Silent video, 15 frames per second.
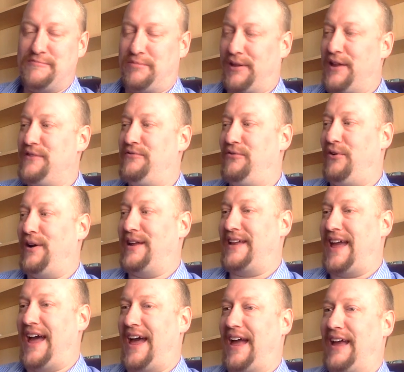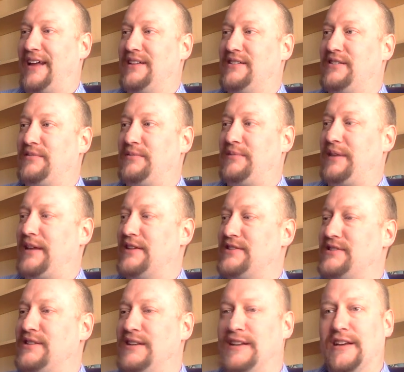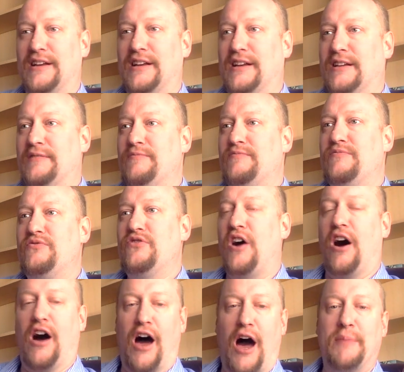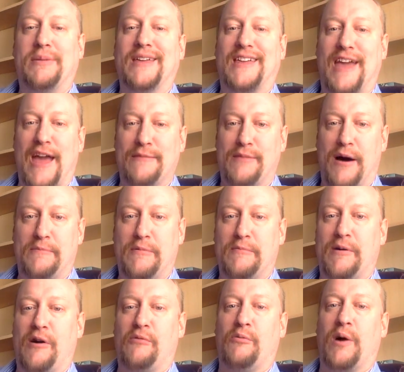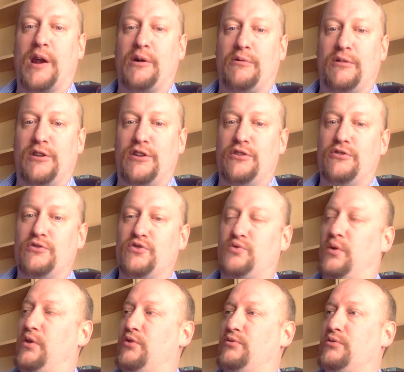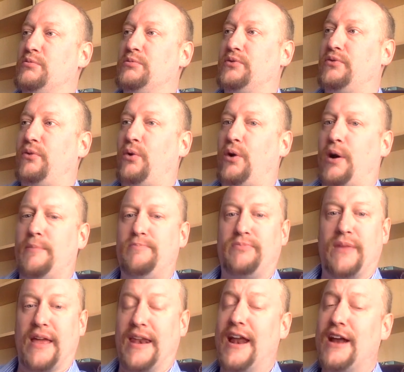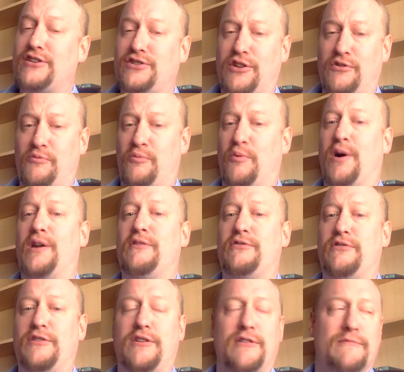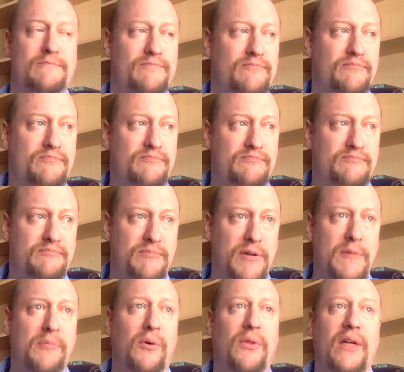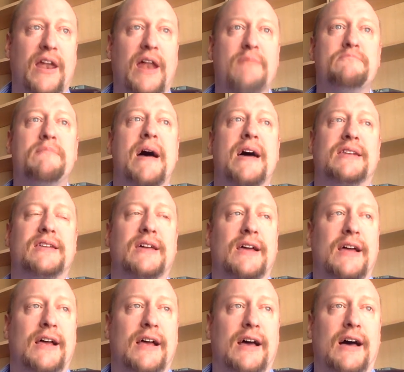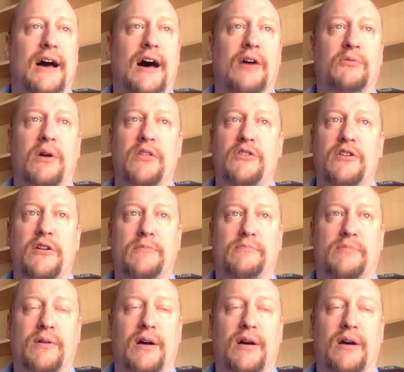play 40K, and because the hobby came up about what I would use one of the rooms for, and actually one of the people that I met, one of the